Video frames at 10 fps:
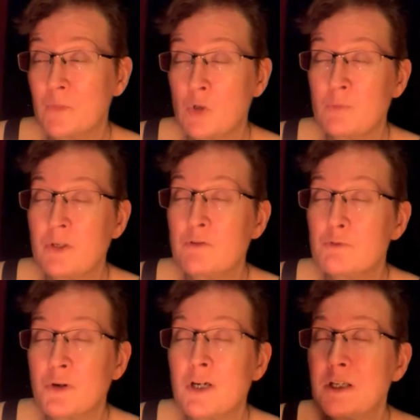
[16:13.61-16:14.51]
Don't be
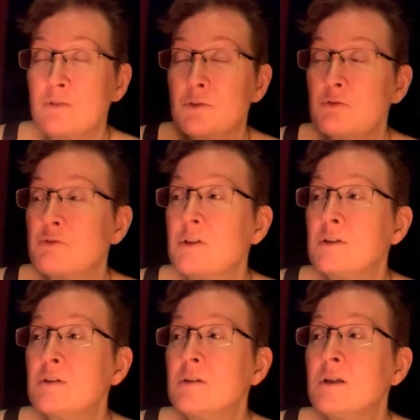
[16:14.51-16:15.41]
afraid if you
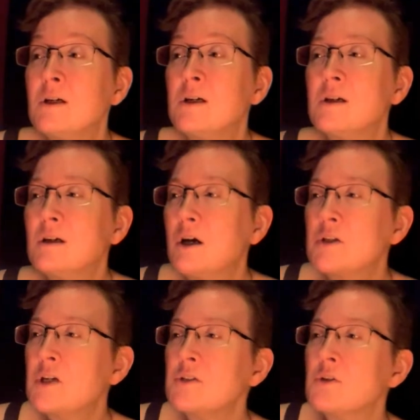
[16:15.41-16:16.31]
feel
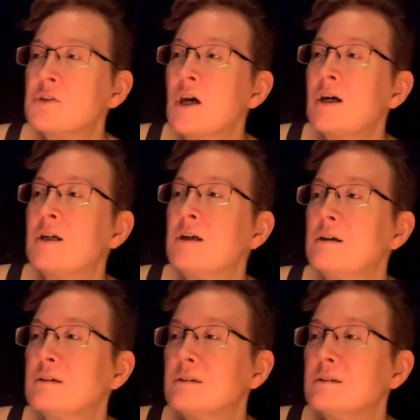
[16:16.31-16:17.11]
a gentle tug.